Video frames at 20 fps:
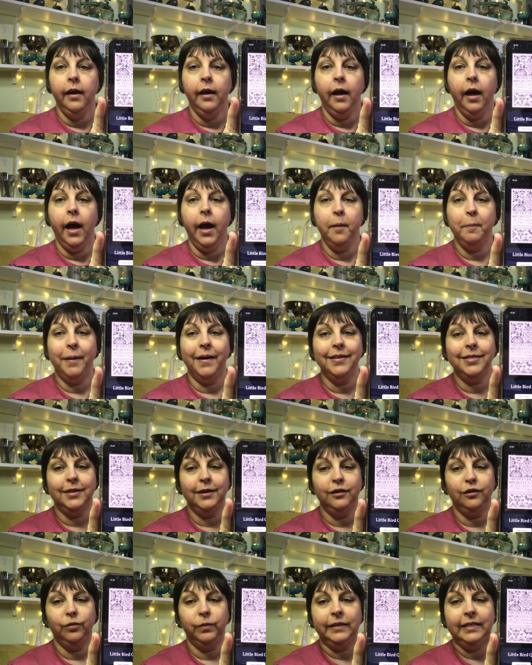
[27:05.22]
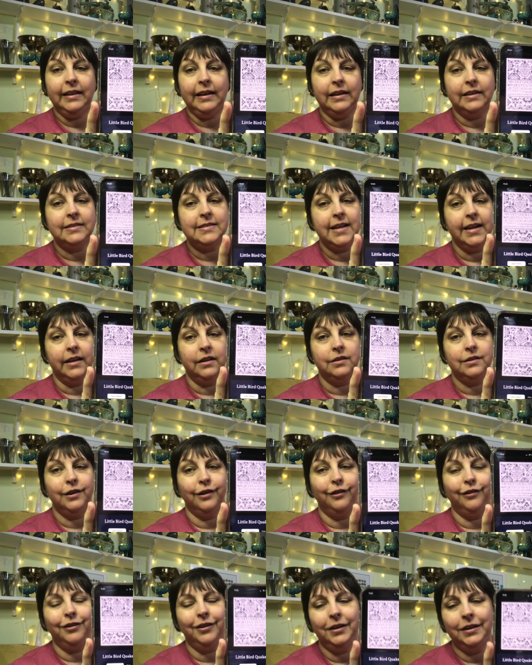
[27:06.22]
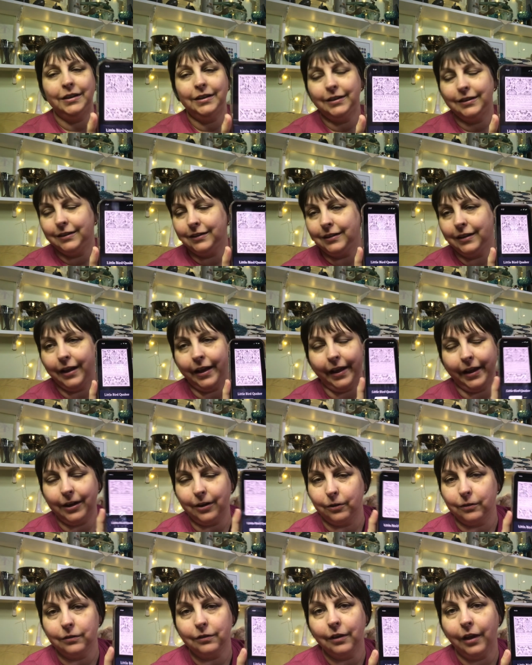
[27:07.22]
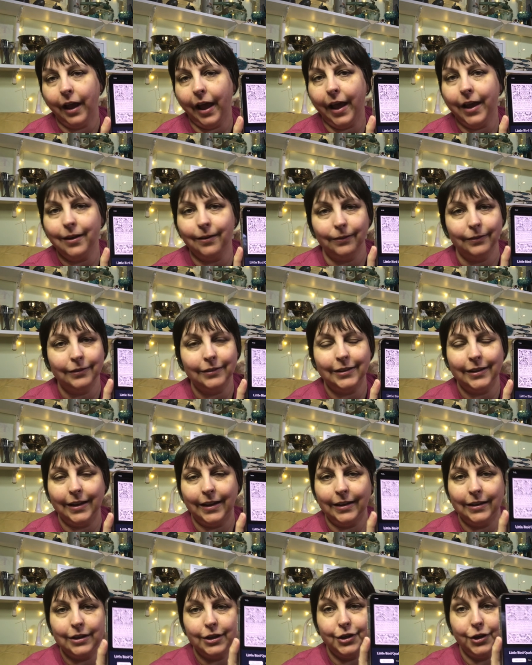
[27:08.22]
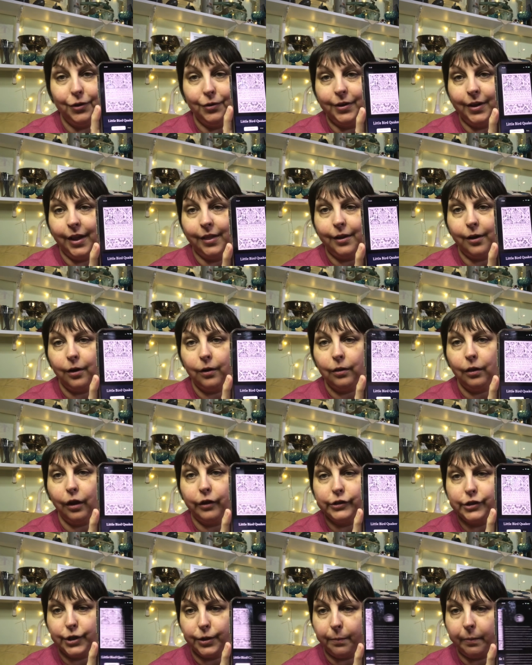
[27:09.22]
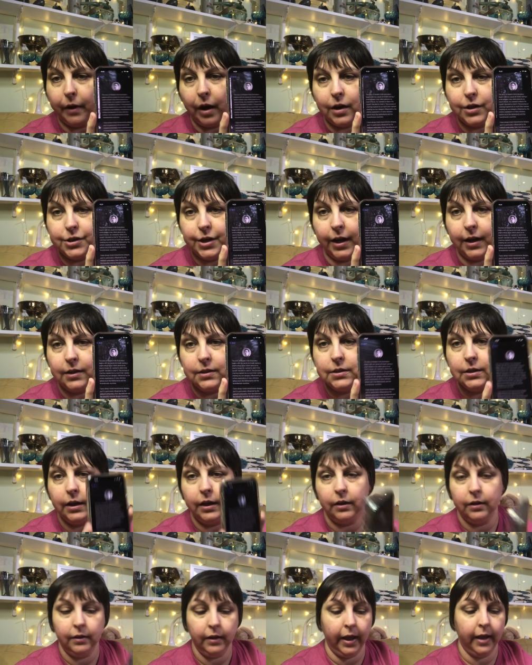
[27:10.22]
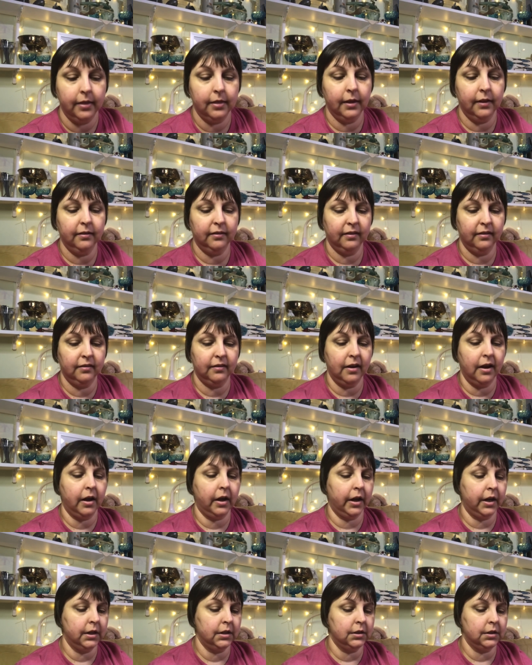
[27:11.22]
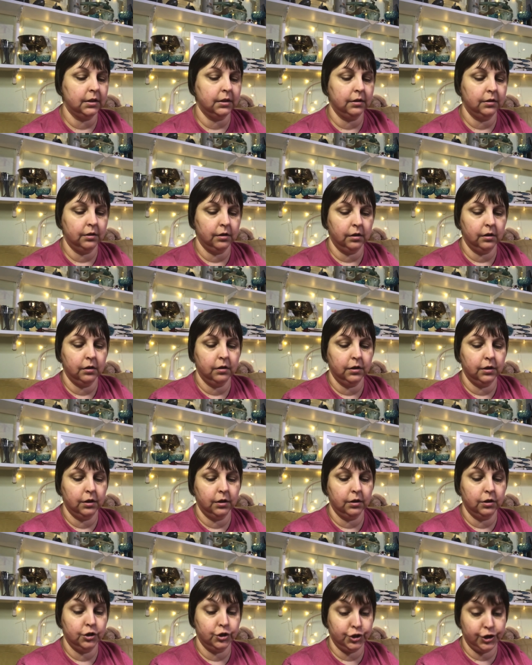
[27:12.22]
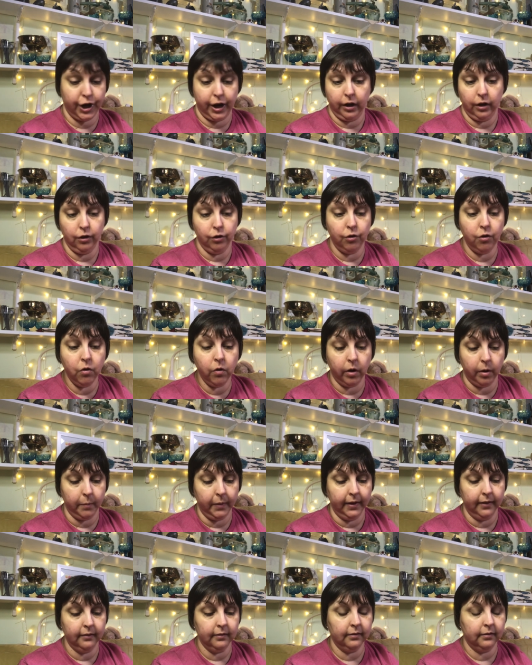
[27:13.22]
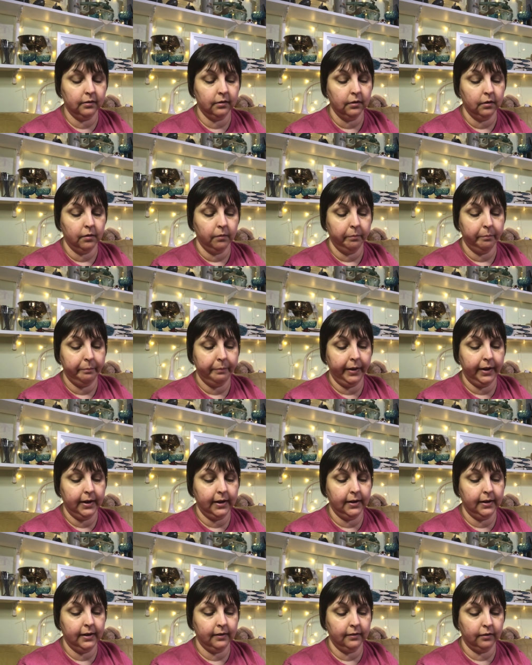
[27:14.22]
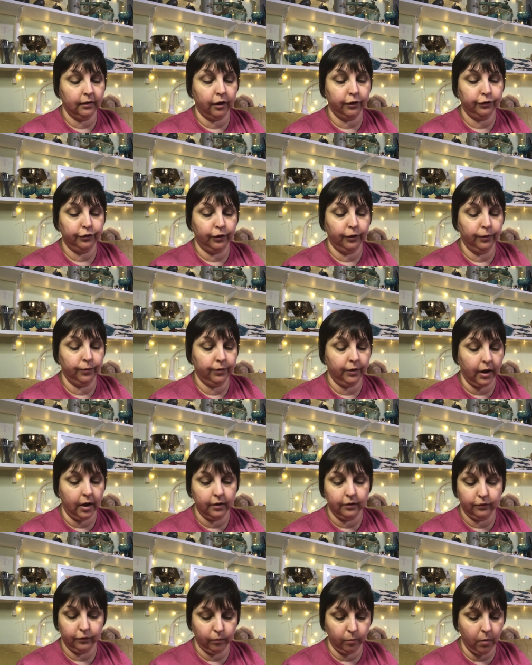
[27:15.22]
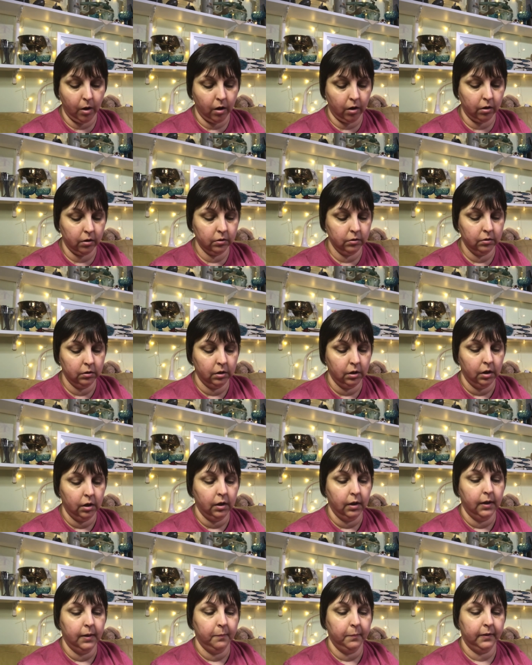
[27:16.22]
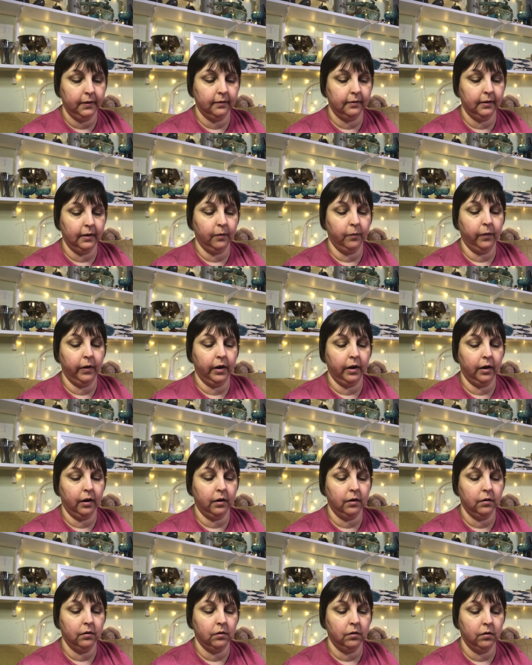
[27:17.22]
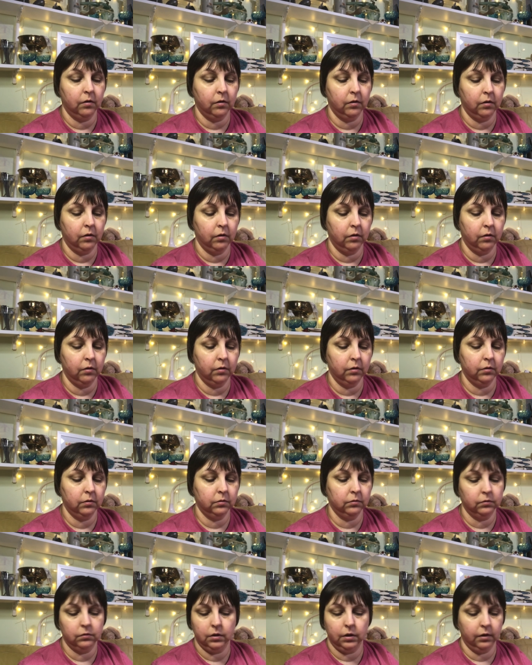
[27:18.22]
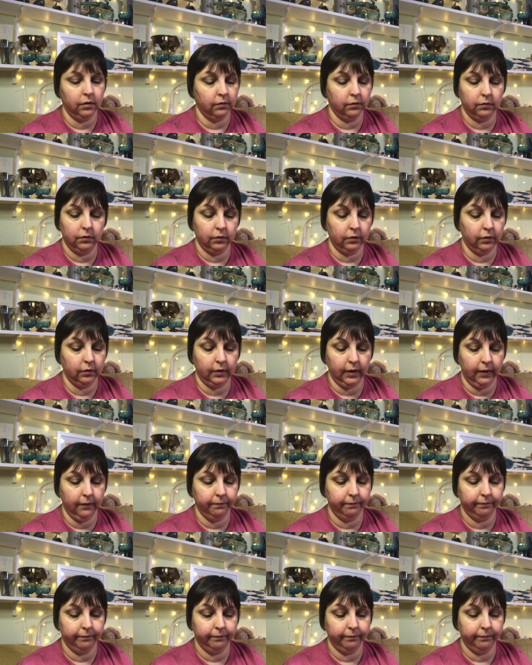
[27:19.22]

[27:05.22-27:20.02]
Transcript: I bought this with the intent of, I don't I don't need to do another larger project. And this is not ginormous, but it is also not small. You see where, oh, see.